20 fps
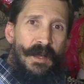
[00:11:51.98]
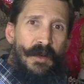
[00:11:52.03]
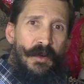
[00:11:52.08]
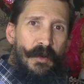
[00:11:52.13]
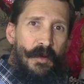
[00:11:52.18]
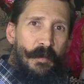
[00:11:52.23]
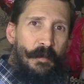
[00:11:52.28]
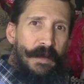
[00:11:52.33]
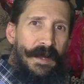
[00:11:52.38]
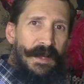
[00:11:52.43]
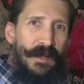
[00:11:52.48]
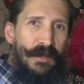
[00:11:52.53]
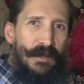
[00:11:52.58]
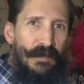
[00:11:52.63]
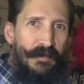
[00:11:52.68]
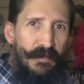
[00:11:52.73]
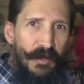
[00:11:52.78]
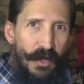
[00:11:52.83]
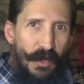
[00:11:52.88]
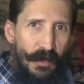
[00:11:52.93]
our pile
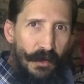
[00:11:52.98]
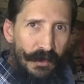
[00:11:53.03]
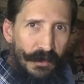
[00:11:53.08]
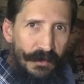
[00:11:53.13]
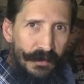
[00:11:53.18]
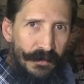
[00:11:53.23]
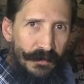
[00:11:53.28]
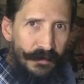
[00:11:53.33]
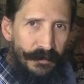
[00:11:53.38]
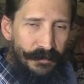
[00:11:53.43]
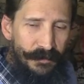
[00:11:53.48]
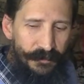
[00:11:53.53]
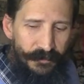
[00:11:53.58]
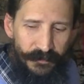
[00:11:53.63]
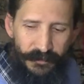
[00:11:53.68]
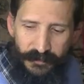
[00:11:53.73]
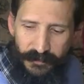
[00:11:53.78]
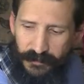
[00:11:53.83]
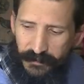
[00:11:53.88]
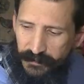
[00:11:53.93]
of coals.
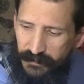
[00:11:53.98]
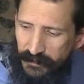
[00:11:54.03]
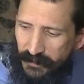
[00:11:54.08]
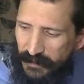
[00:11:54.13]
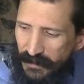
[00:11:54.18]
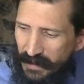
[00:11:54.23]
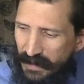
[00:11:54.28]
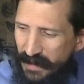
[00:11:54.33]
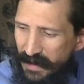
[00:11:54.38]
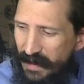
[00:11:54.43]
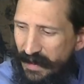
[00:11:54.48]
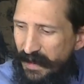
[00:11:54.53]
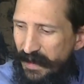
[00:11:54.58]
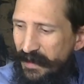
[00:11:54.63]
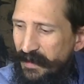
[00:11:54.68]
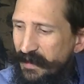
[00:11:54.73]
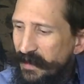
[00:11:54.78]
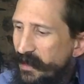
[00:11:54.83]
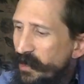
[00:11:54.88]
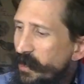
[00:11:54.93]

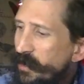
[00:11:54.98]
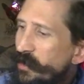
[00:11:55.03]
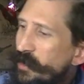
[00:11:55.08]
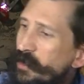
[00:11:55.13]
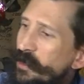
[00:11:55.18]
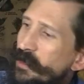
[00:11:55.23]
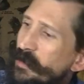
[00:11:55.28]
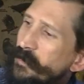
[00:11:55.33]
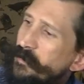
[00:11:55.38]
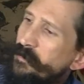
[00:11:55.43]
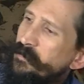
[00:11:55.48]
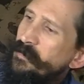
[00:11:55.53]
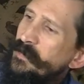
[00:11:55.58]
And the other